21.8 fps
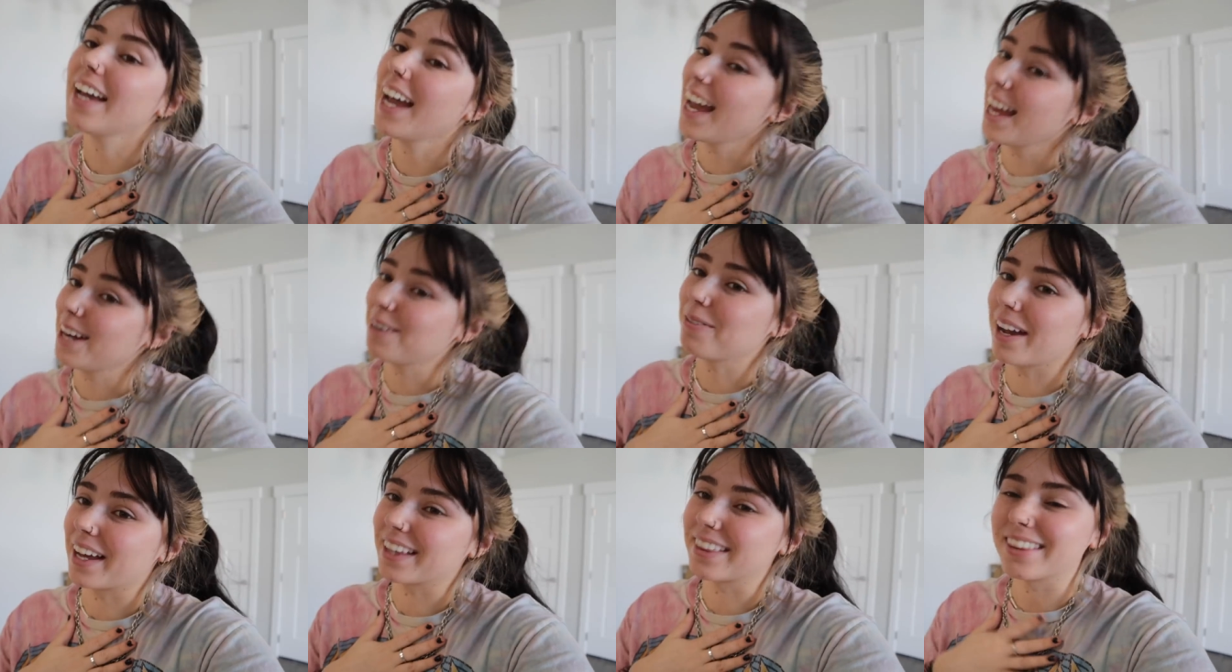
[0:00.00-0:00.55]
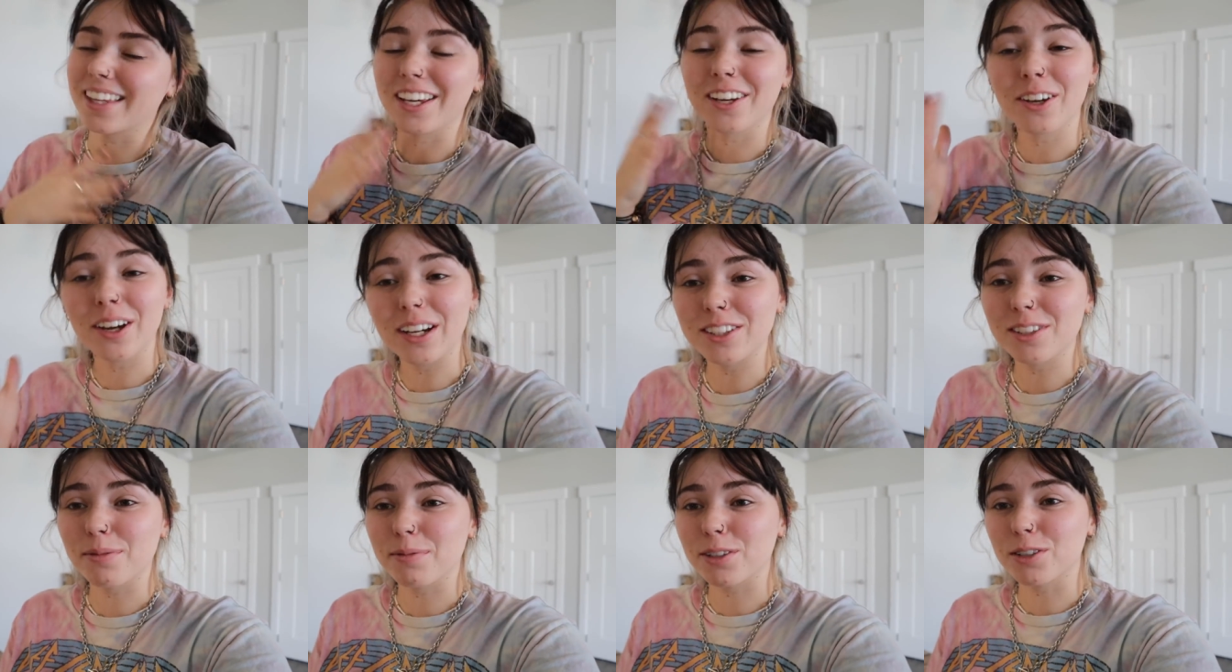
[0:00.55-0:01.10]
Anyway, thank you
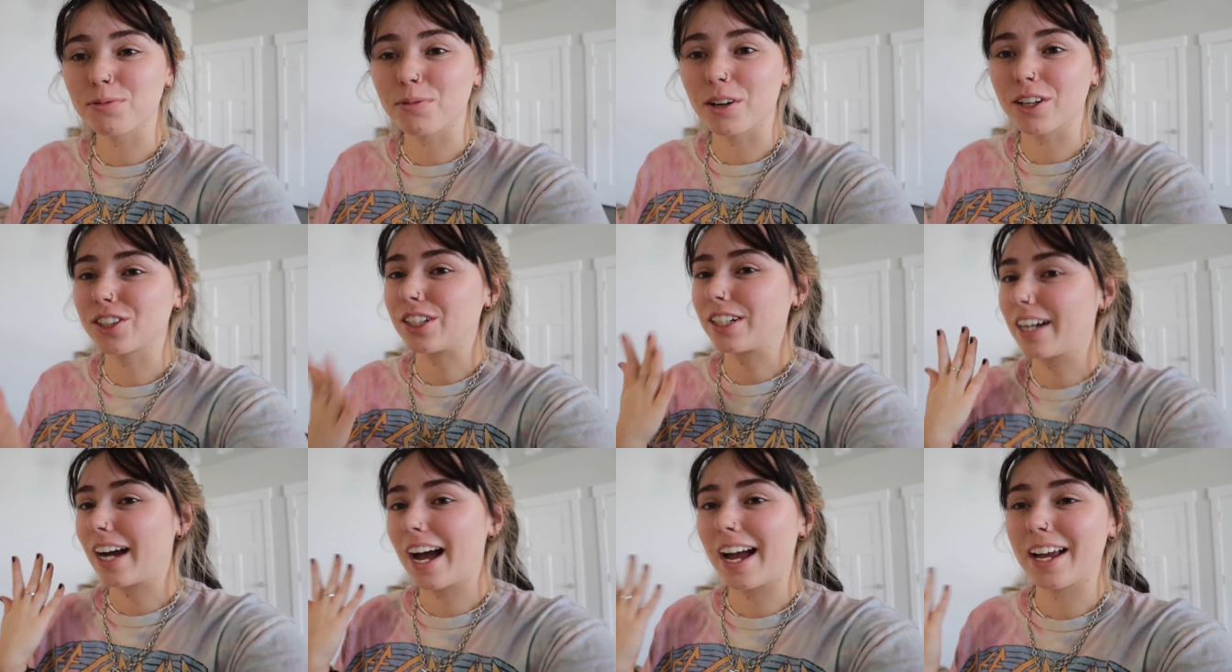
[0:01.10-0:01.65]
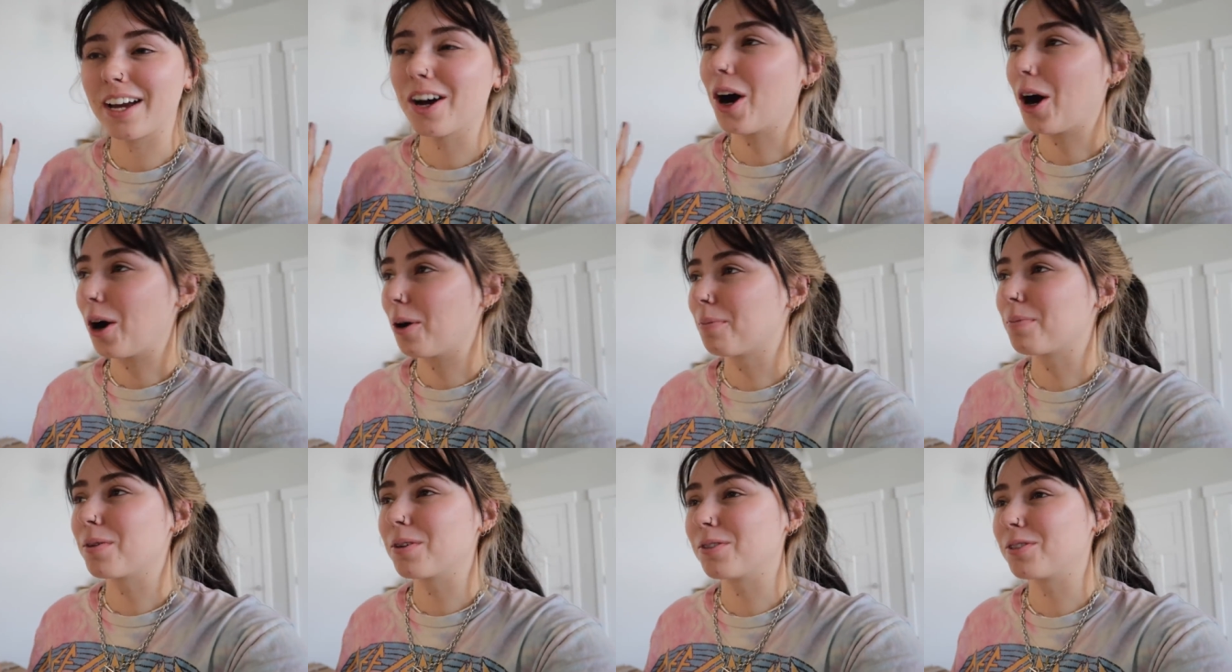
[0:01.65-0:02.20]
guys so much for watching. I
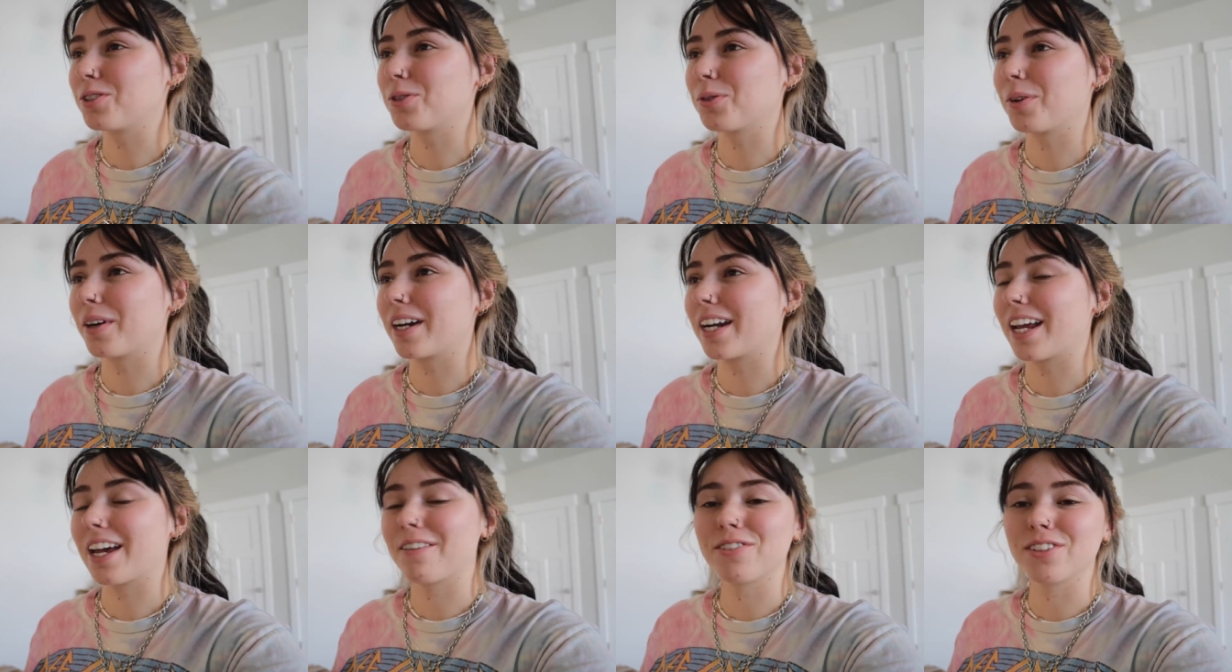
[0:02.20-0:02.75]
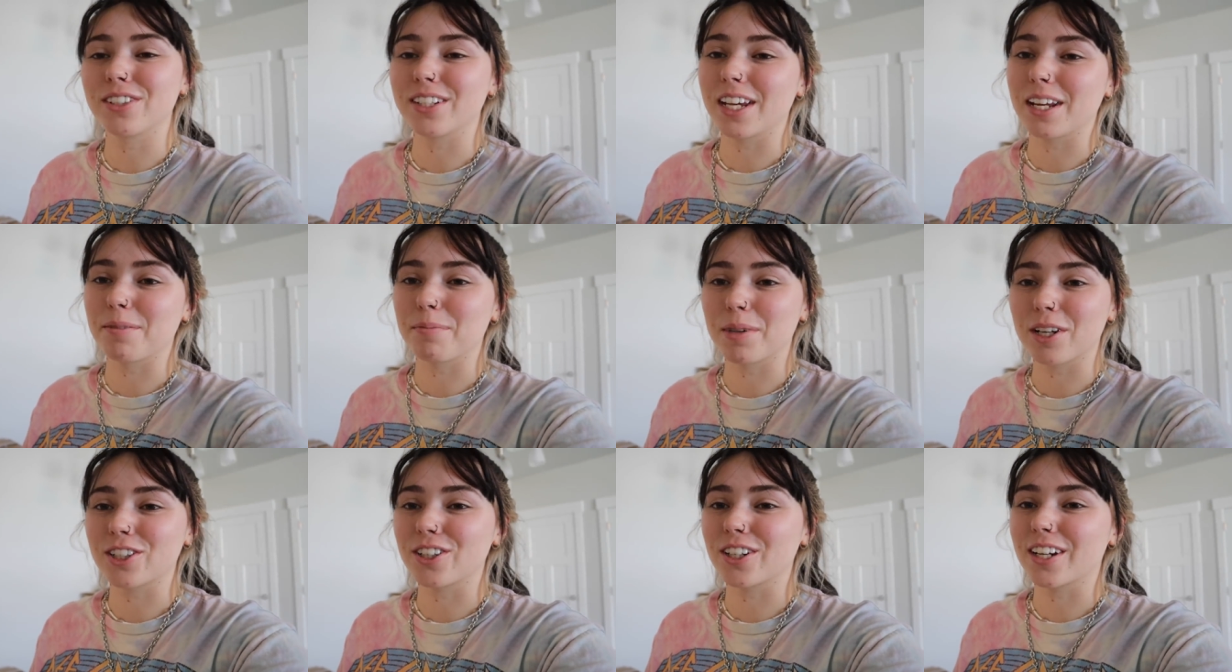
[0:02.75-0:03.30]
hope you enjoyed. If you did,
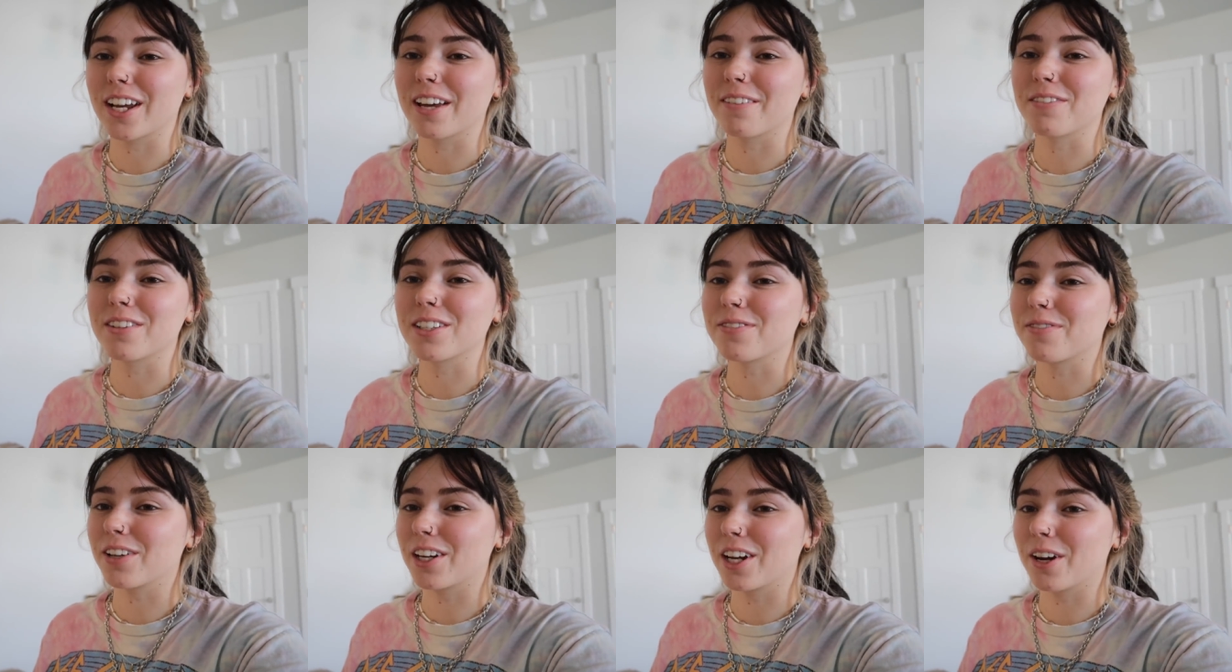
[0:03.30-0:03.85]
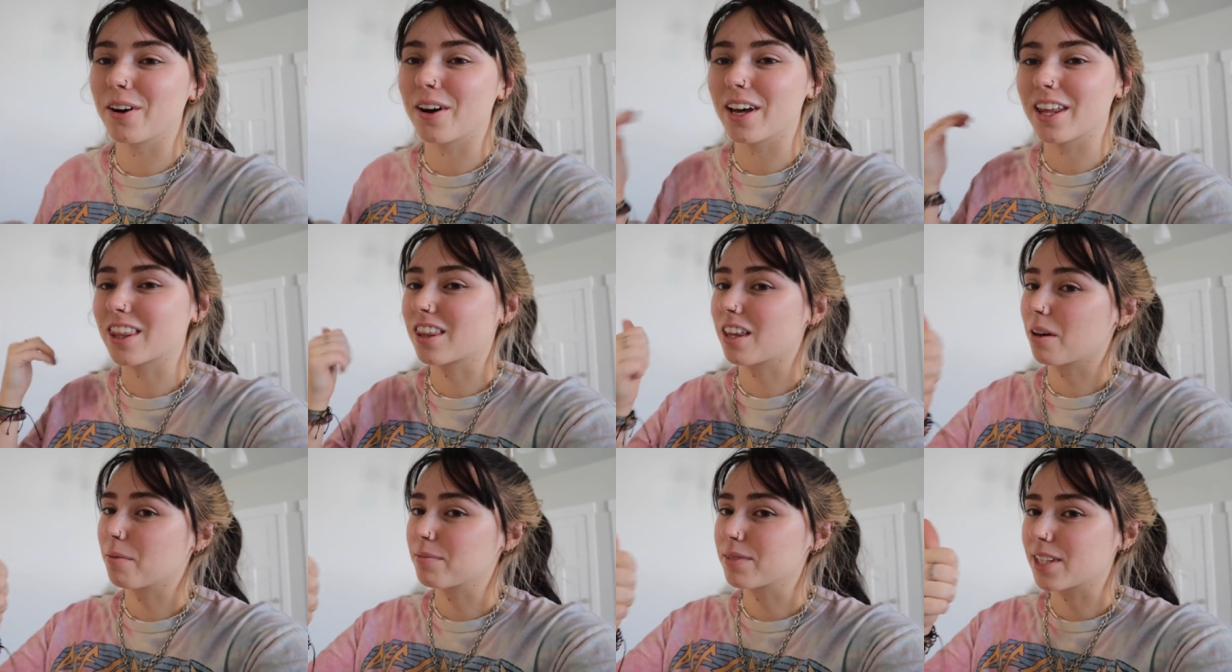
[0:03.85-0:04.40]
make sure to give this video a
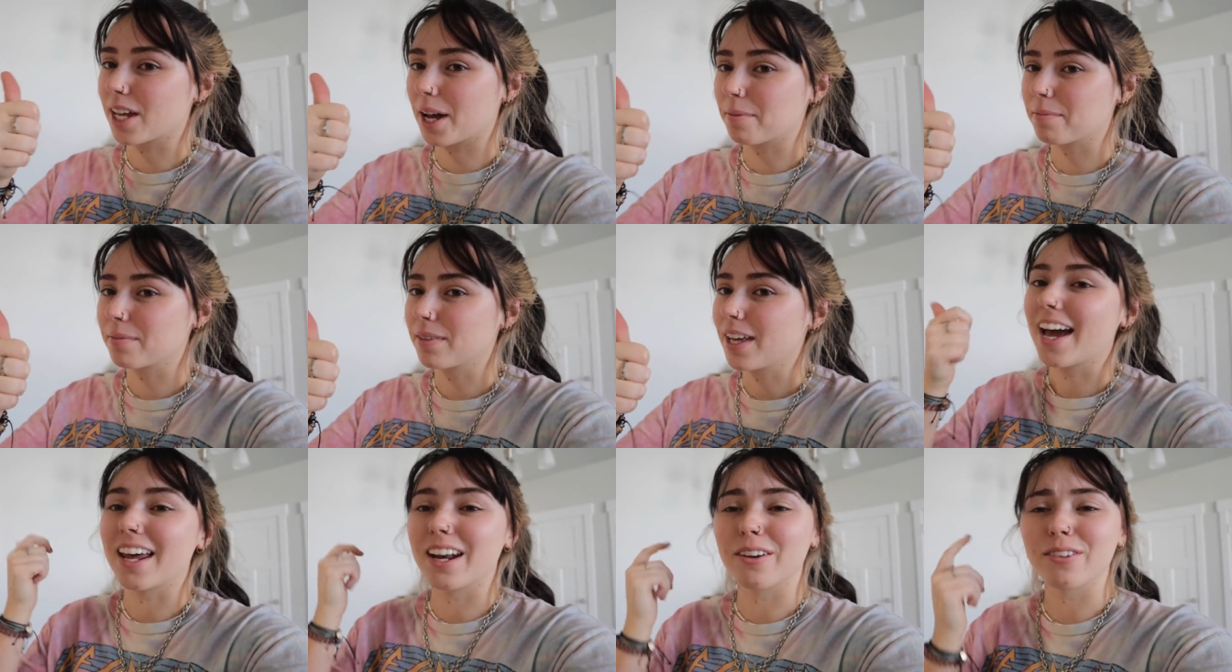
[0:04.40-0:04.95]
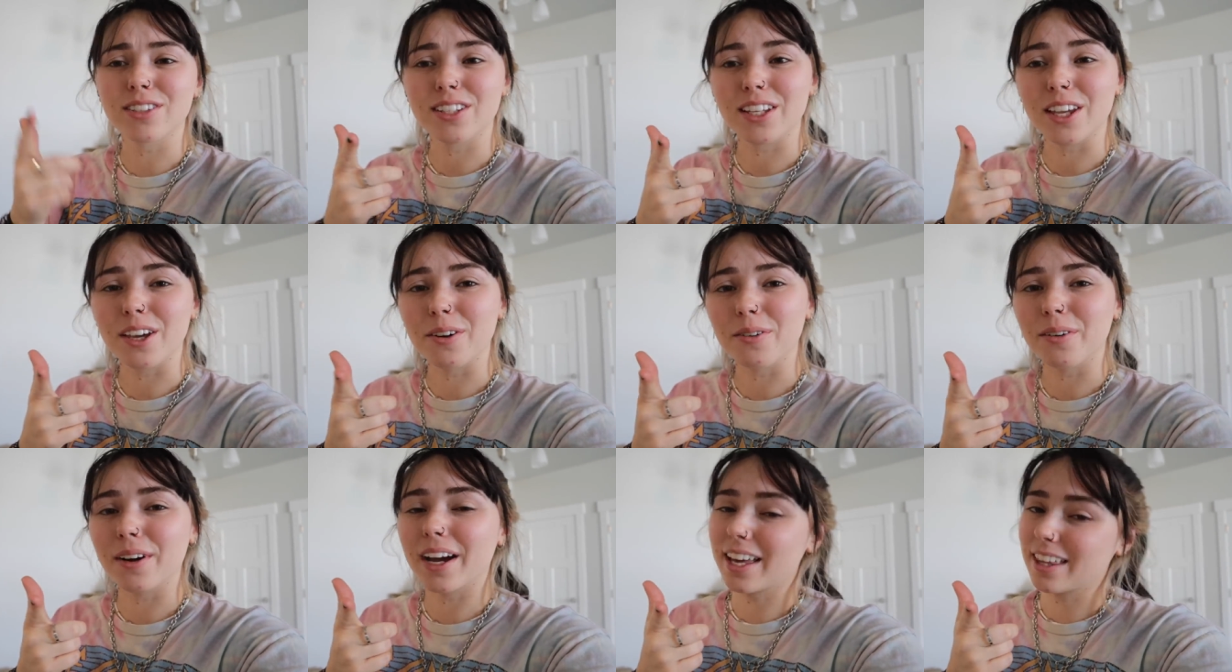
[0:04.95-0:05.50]
thumbs up, and I'll see
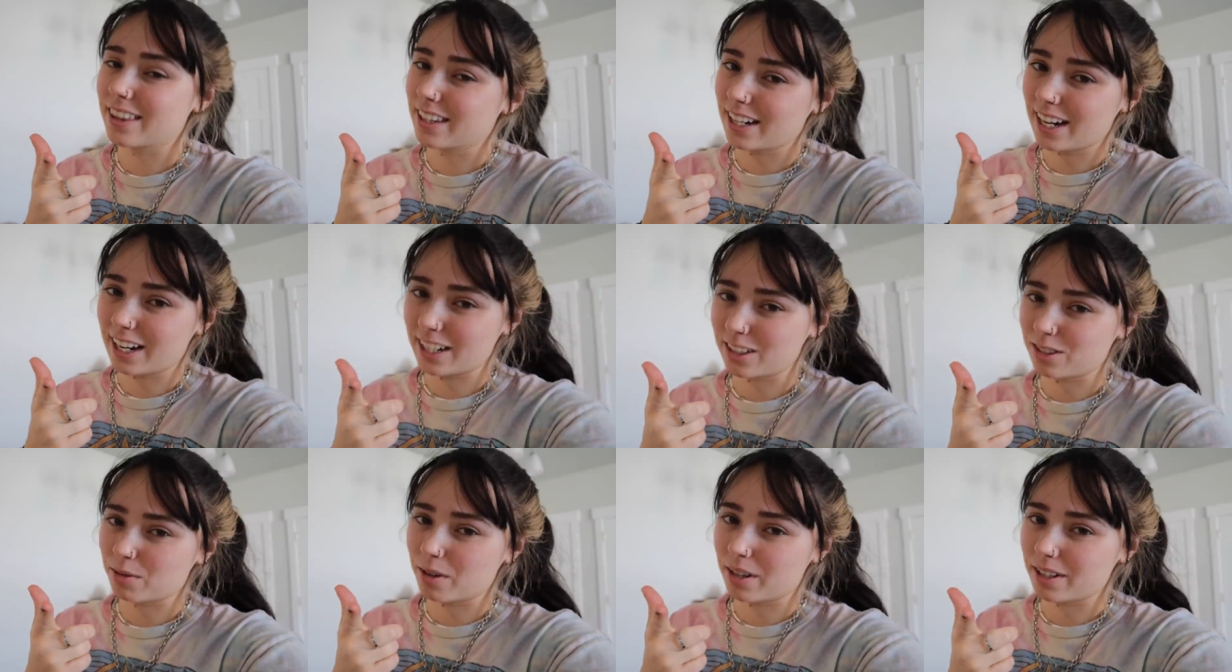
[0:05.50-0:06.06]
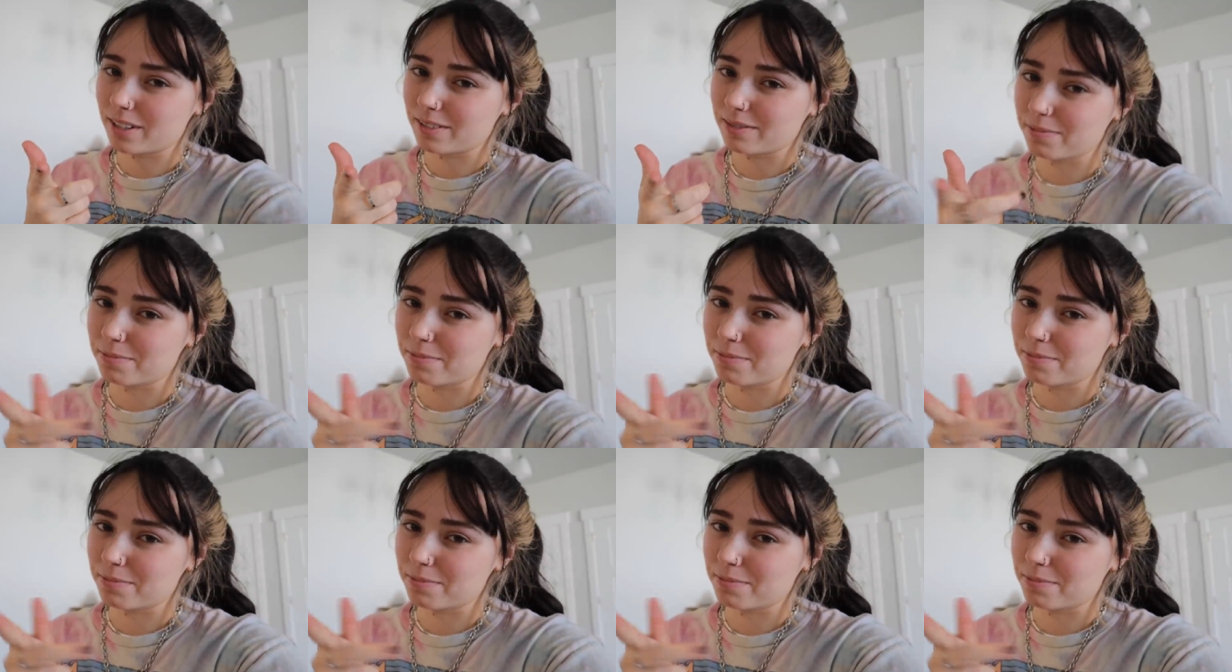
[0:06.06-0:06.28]
you in the next one.